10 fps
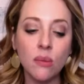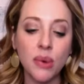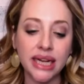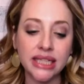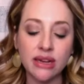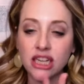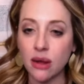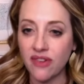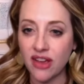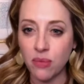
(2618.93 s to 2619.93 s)
But it's my
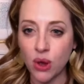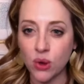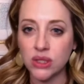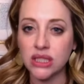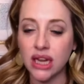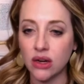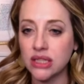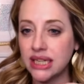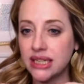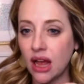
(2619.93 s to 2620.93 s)
top five posts
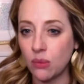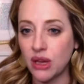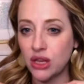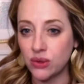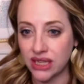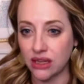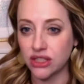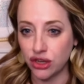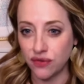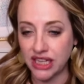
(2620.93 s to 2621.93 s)
guaranteed to help get you
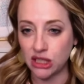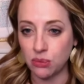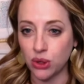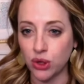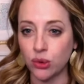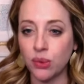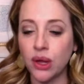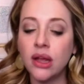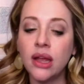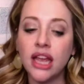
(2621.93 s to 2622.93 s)
sales in your Facebook group.
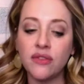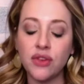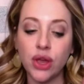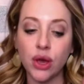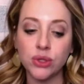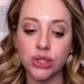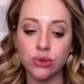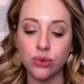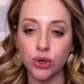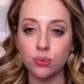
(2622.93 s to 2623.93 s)
If you go
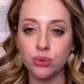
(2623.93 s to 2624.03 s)
to